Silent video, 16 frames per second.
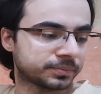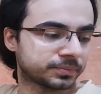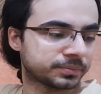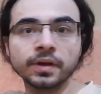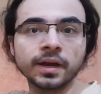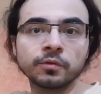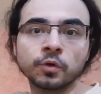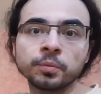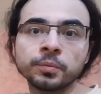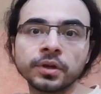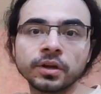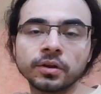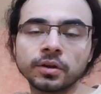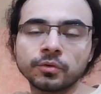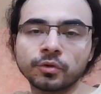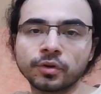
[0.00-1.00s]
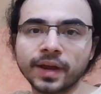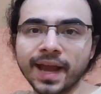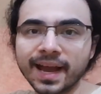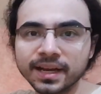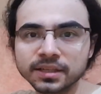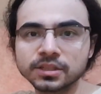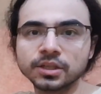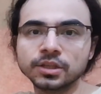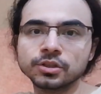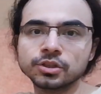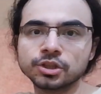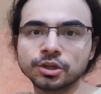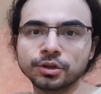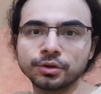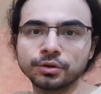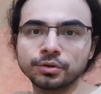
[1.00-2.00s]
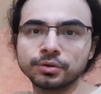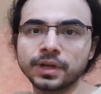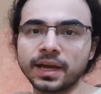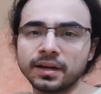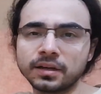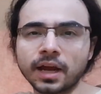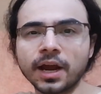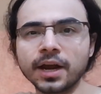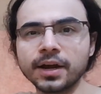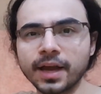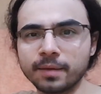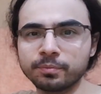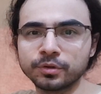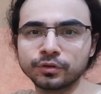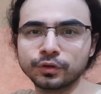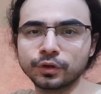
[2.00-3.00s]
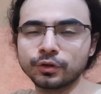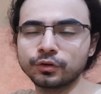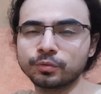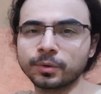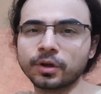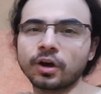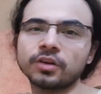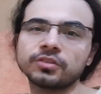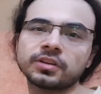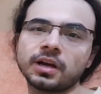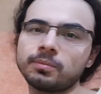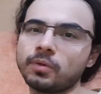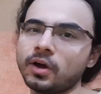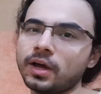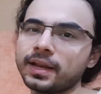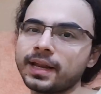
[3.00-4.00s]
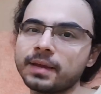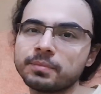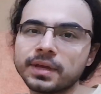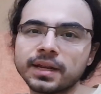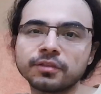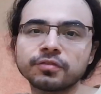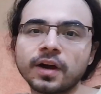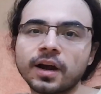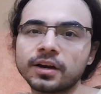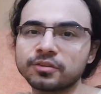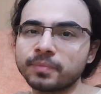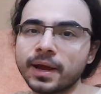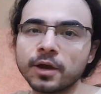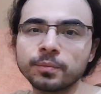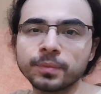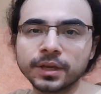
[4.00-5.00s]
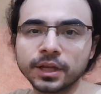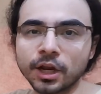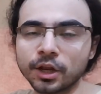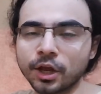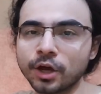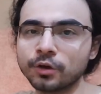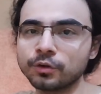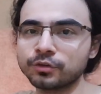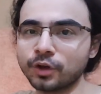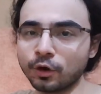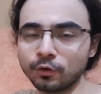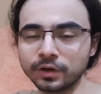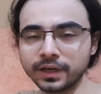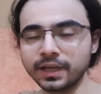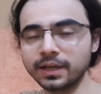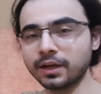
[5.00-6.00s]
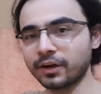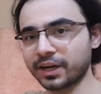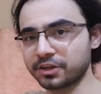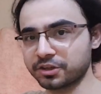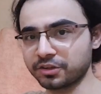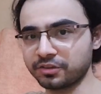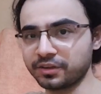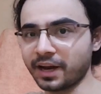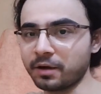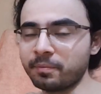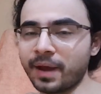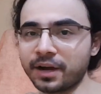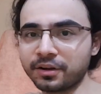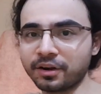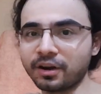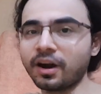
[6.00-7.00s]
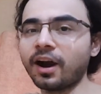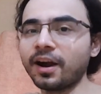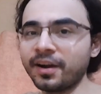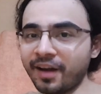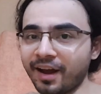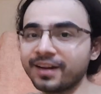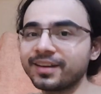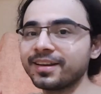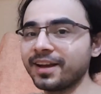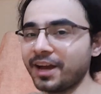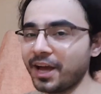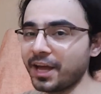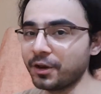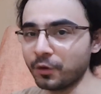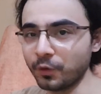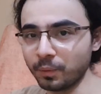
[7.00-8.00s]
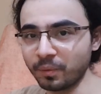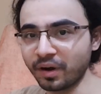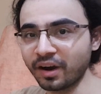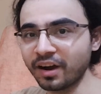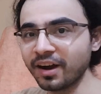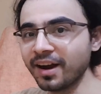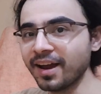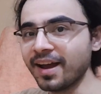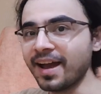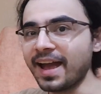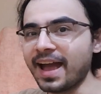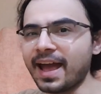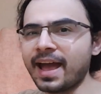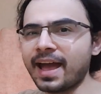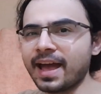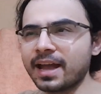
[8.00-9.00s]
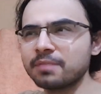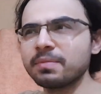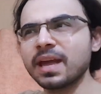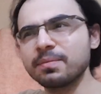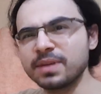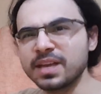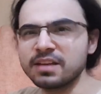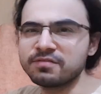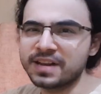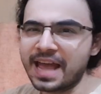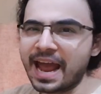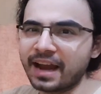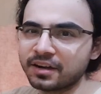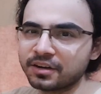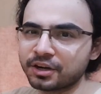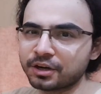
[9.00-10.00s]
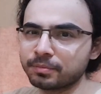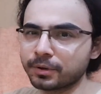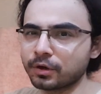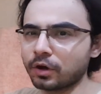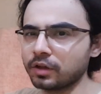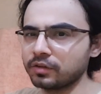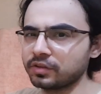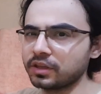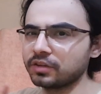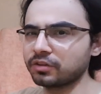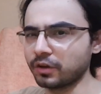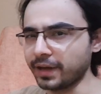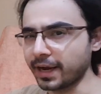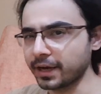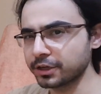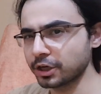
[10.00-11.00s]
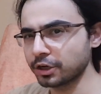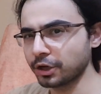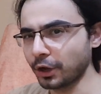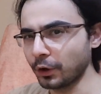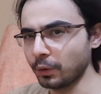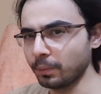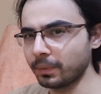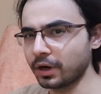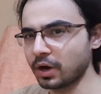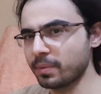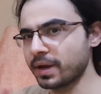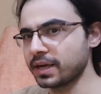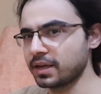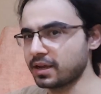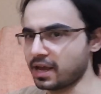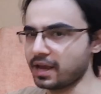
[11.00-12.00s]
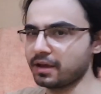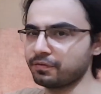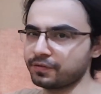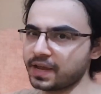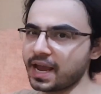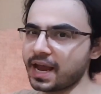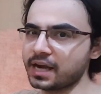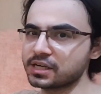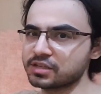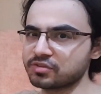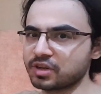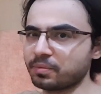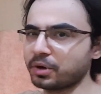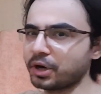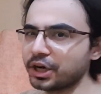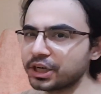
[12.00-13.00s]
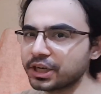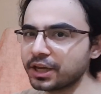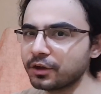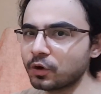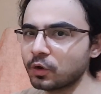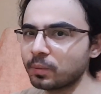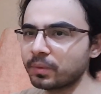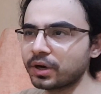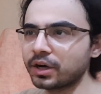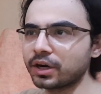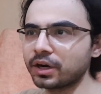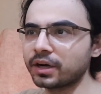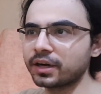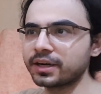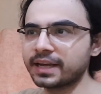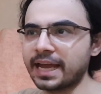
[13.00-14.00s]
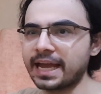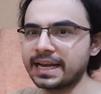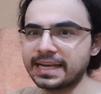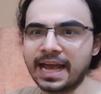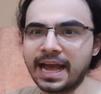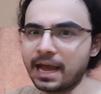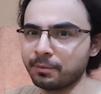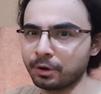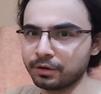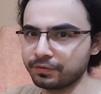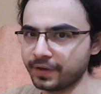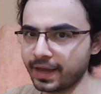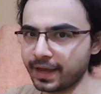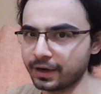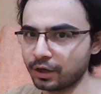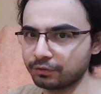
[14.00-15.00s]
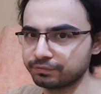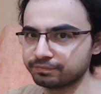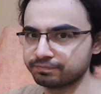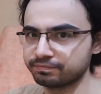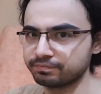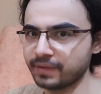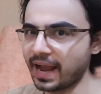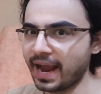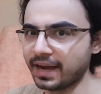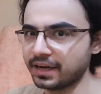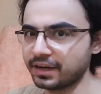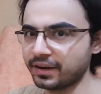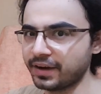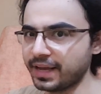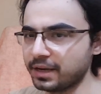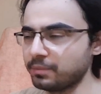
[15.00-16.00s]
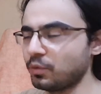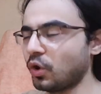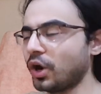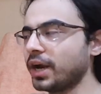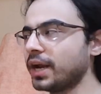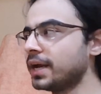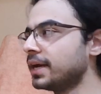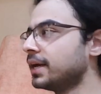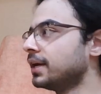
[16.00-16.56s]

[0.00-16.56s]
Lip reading: Anyway, I won't be reacting to the entire episodes because, come on, I mean, as far as my opinion goes, the only characters that matter are Nadia and Omar, and maybe even Ander because he's connected to Omar, but if he ends up hurting Omar, then yeah, I'm not a fan of Ander anymore.